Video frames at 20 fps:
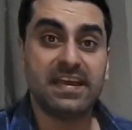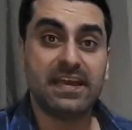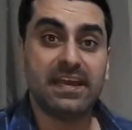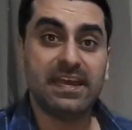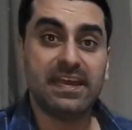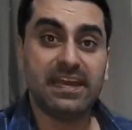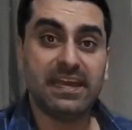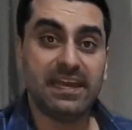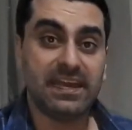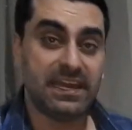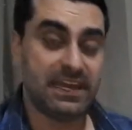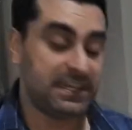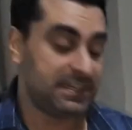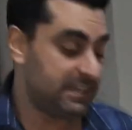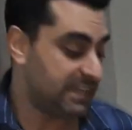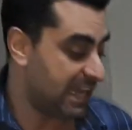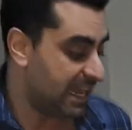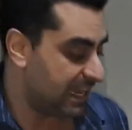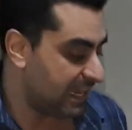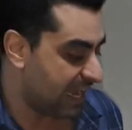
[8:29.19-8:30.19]

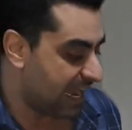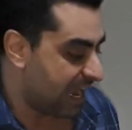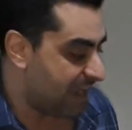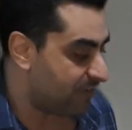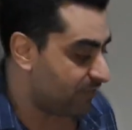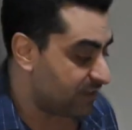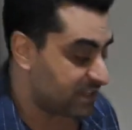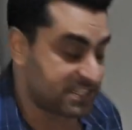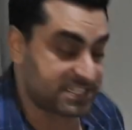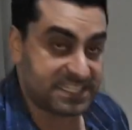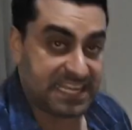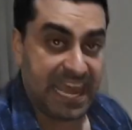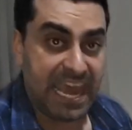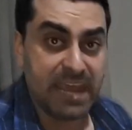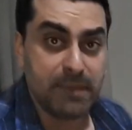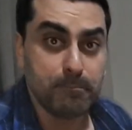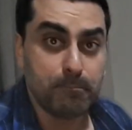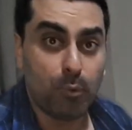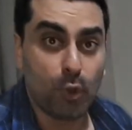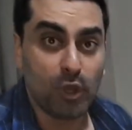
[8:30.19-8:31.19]
They have
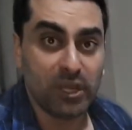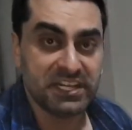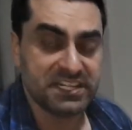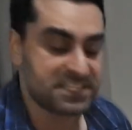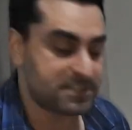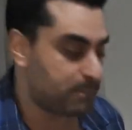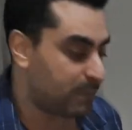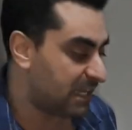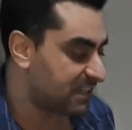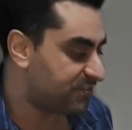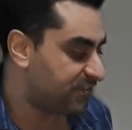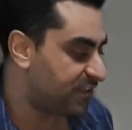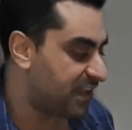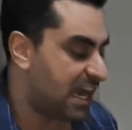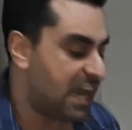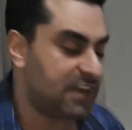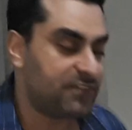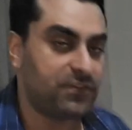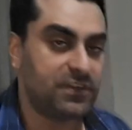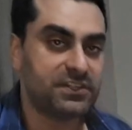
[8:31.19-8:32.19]
same points, but
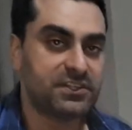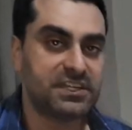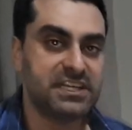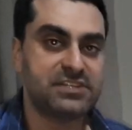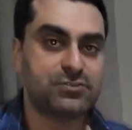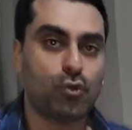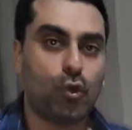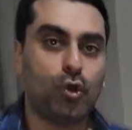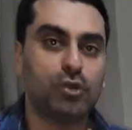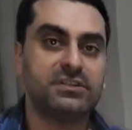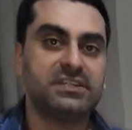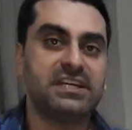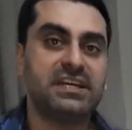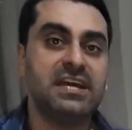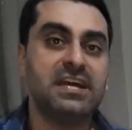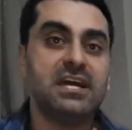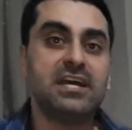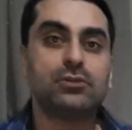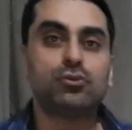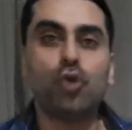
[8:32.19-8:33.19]
Frankfurt is on
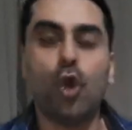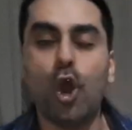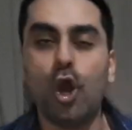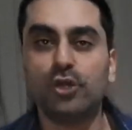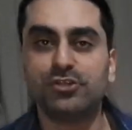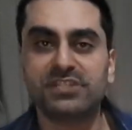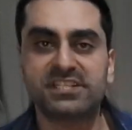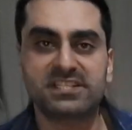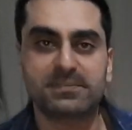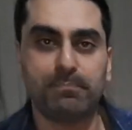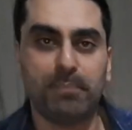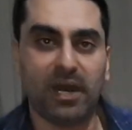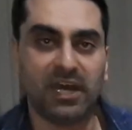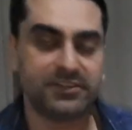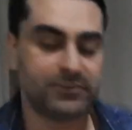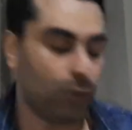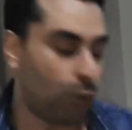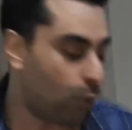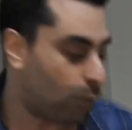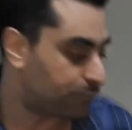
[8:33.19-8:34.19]
the third
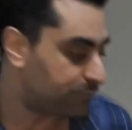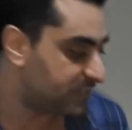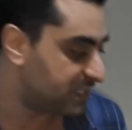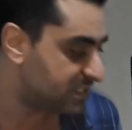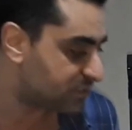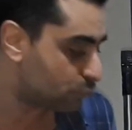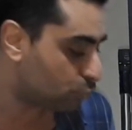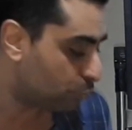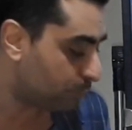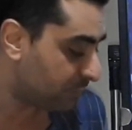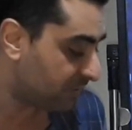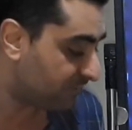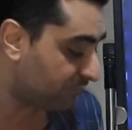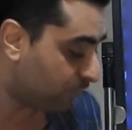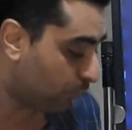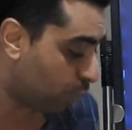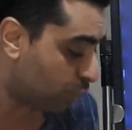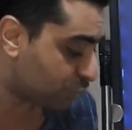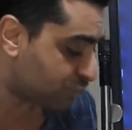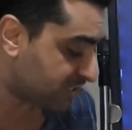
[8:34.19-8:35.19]
spot of this group. In
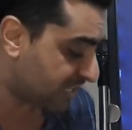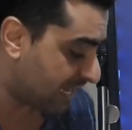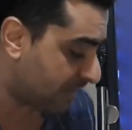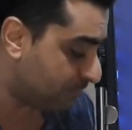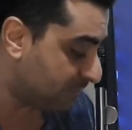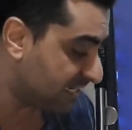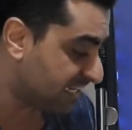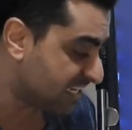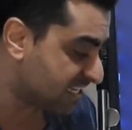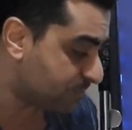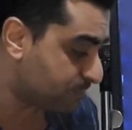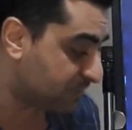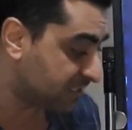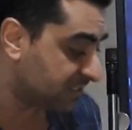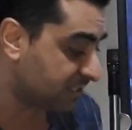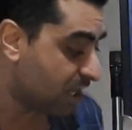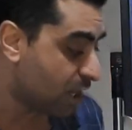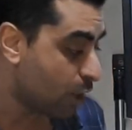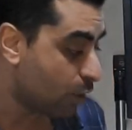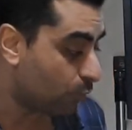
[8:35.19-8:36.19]
first game,
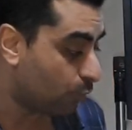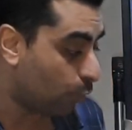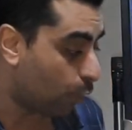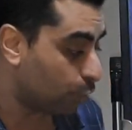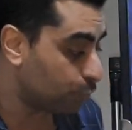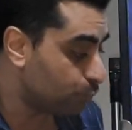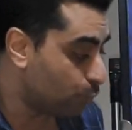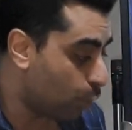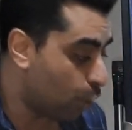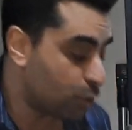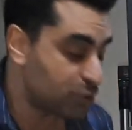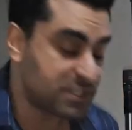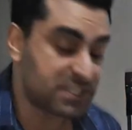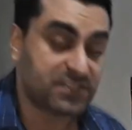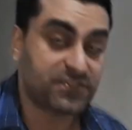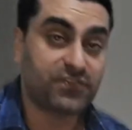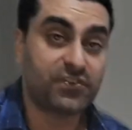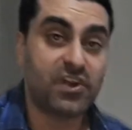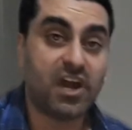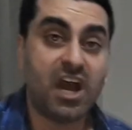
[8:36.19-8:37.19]
Lisbon won versus
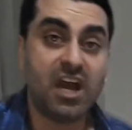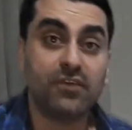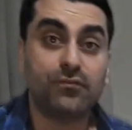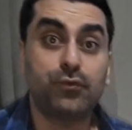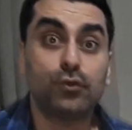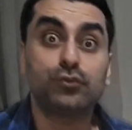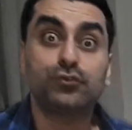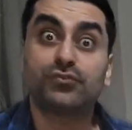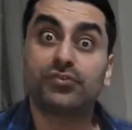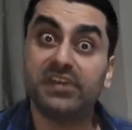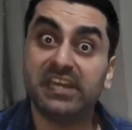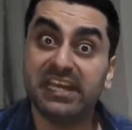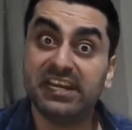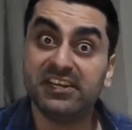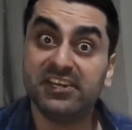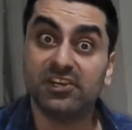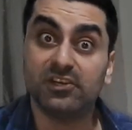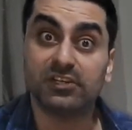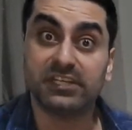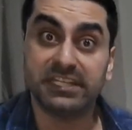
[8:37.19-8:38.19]
Frankfurt
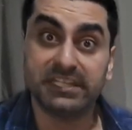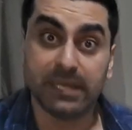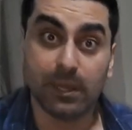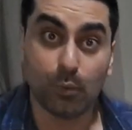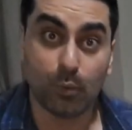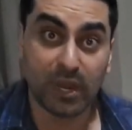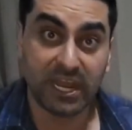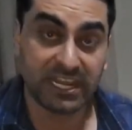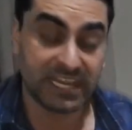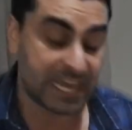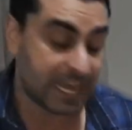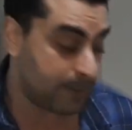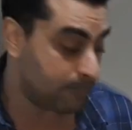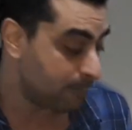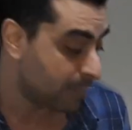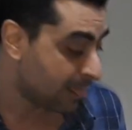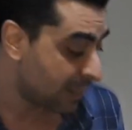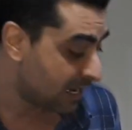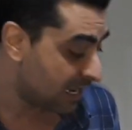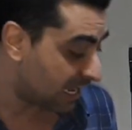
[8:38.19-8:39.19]
3-0 in away game.
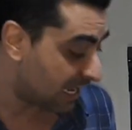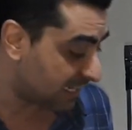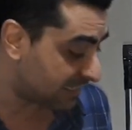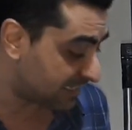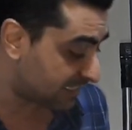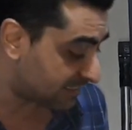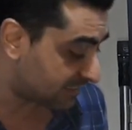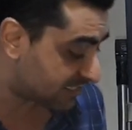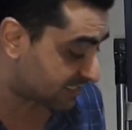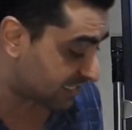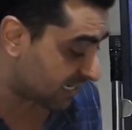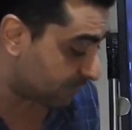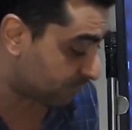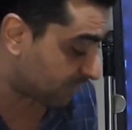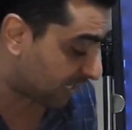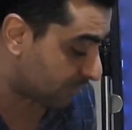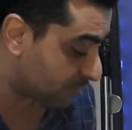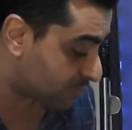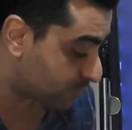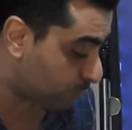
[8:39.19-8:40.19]
And at the same
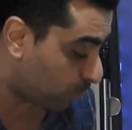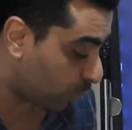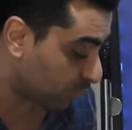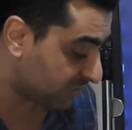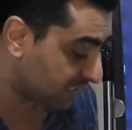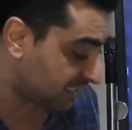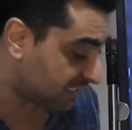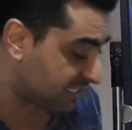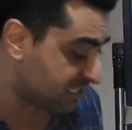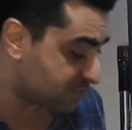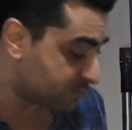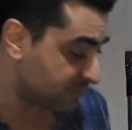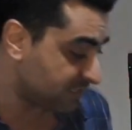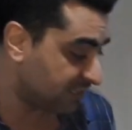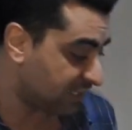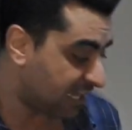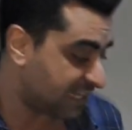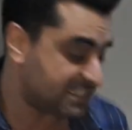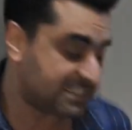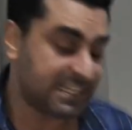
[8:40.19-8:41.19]
time, Sporting Lisbon
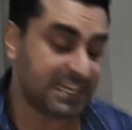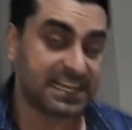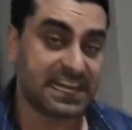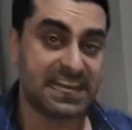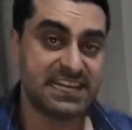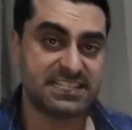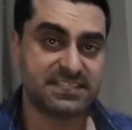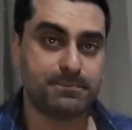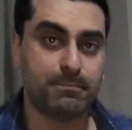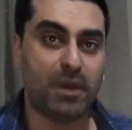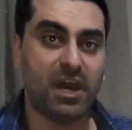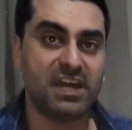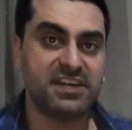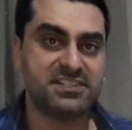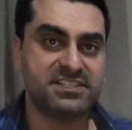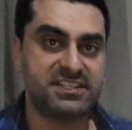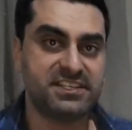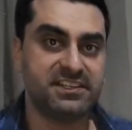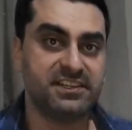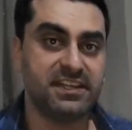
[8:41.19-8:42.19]
lost against
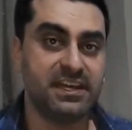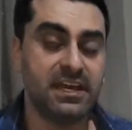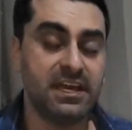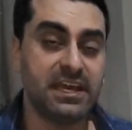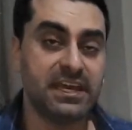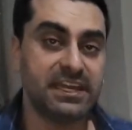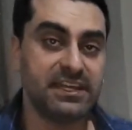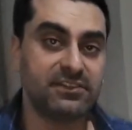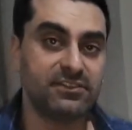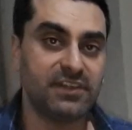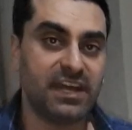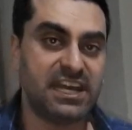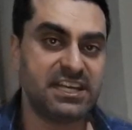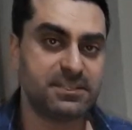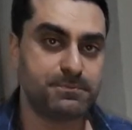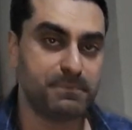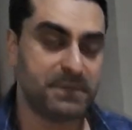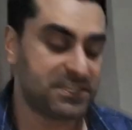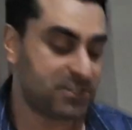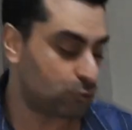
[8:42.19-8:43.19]
Marseille in
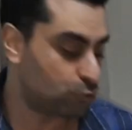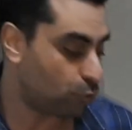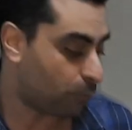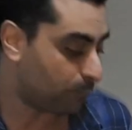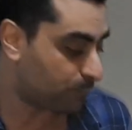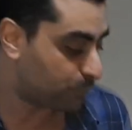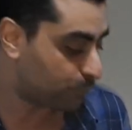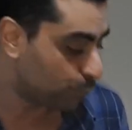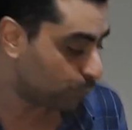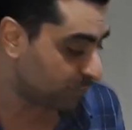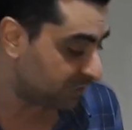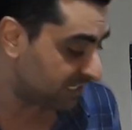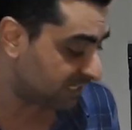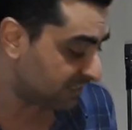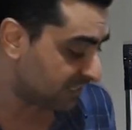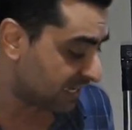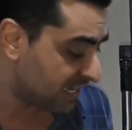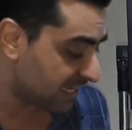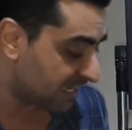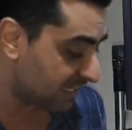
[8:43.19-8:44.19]
last match at home
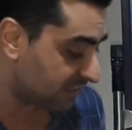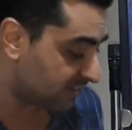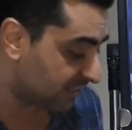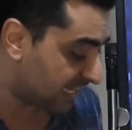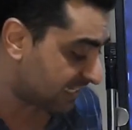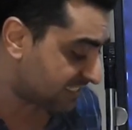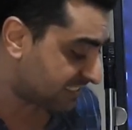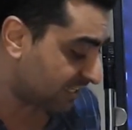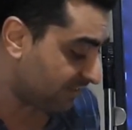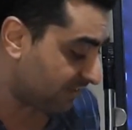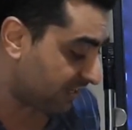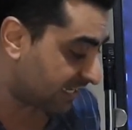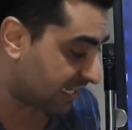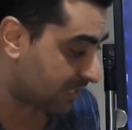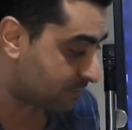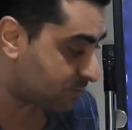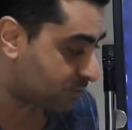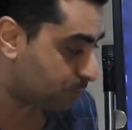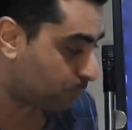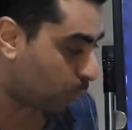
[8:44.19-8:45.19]
2-0. In last away
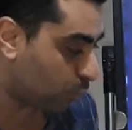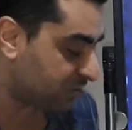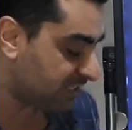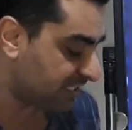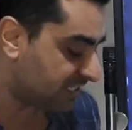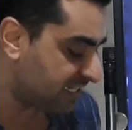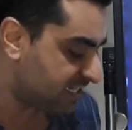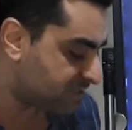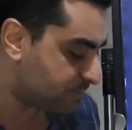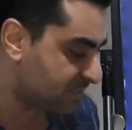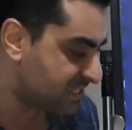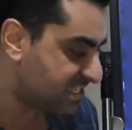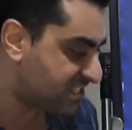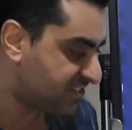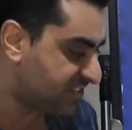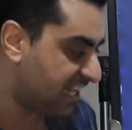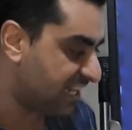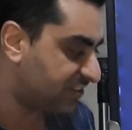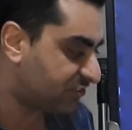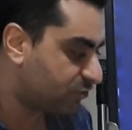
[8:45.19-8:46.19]
game, Sporting Lisbon
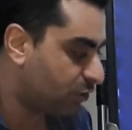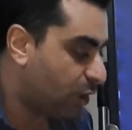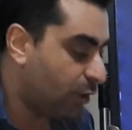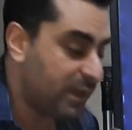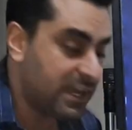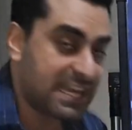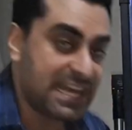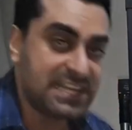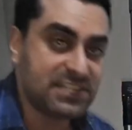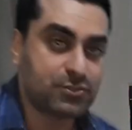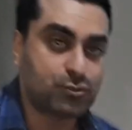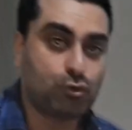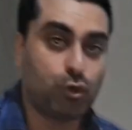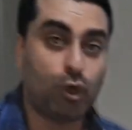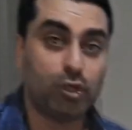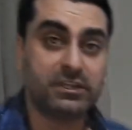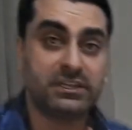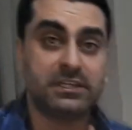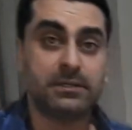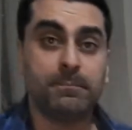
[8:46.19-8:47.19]
stayed draw against
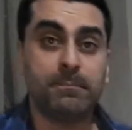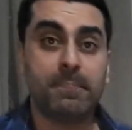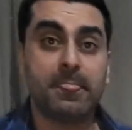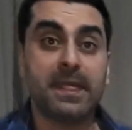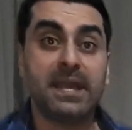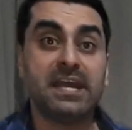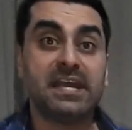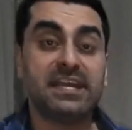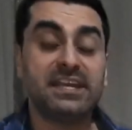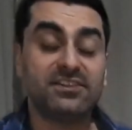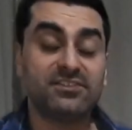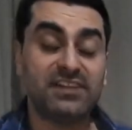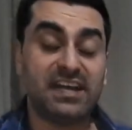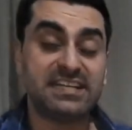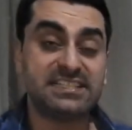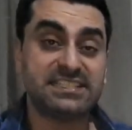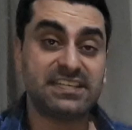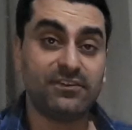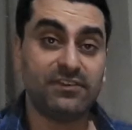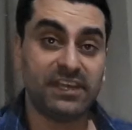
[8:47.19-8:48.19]
Tottenham in
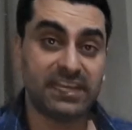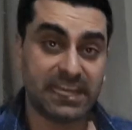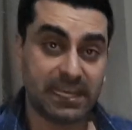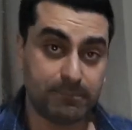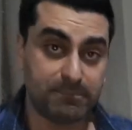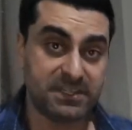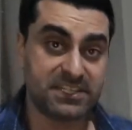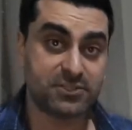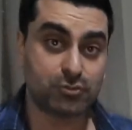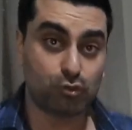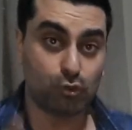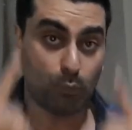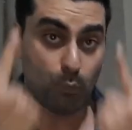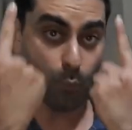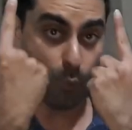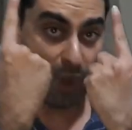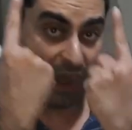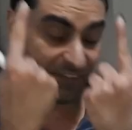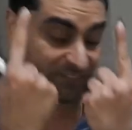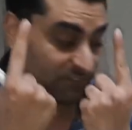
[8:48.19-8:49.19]
last away game, this group
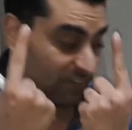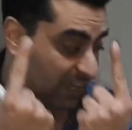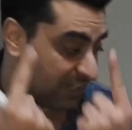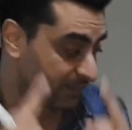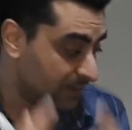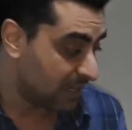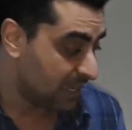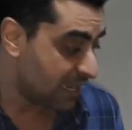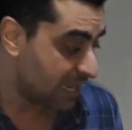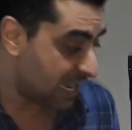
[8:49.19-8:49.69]
1-1.